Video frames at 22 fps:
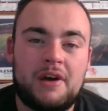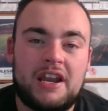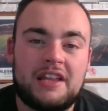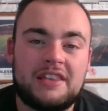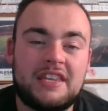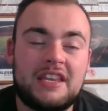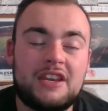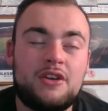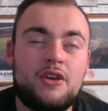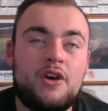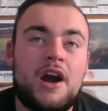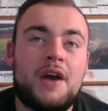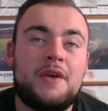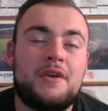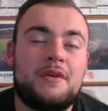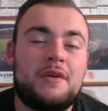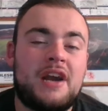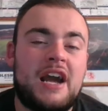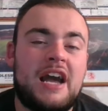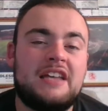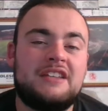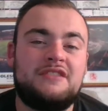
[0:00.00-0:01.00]
and I didn't know how you
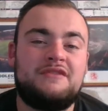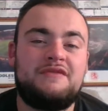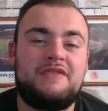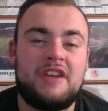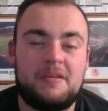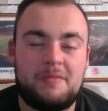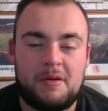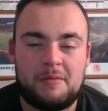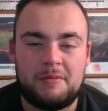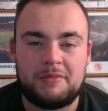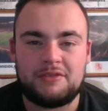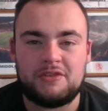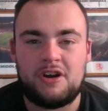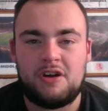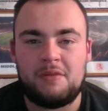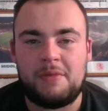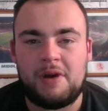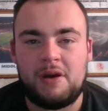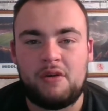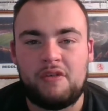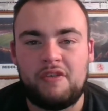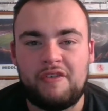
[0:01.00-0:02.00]
guys would feel about me talking
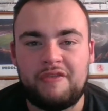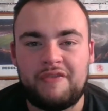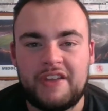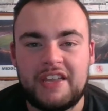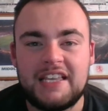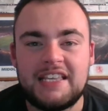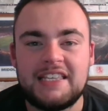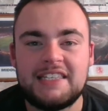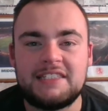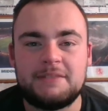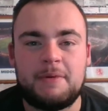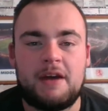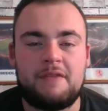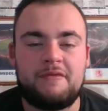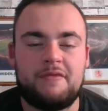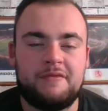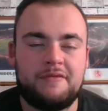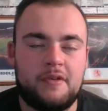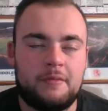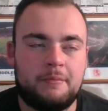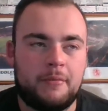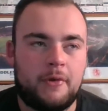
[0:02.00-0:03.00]
about other things apart
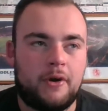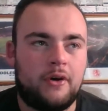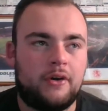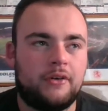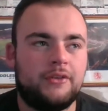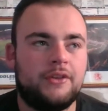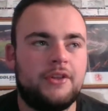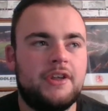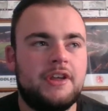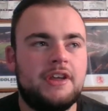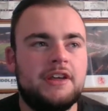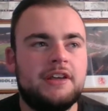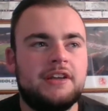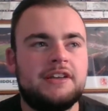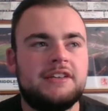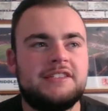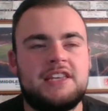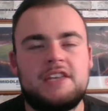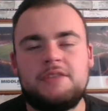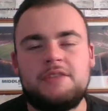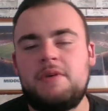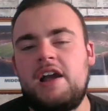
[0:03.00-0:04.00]
from football,
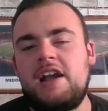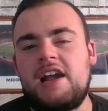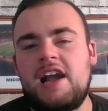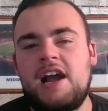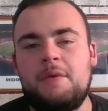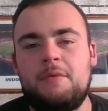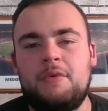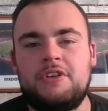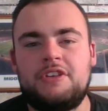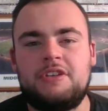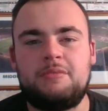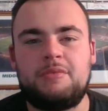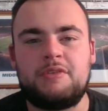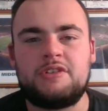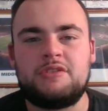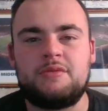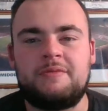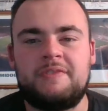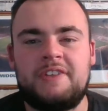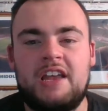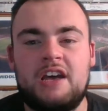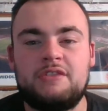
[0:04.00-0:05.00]
so that's why I kind of wanted to bring
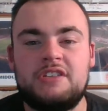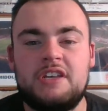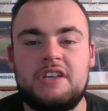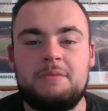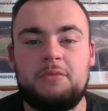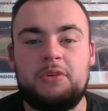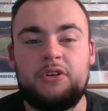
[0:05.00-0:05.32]
something else in.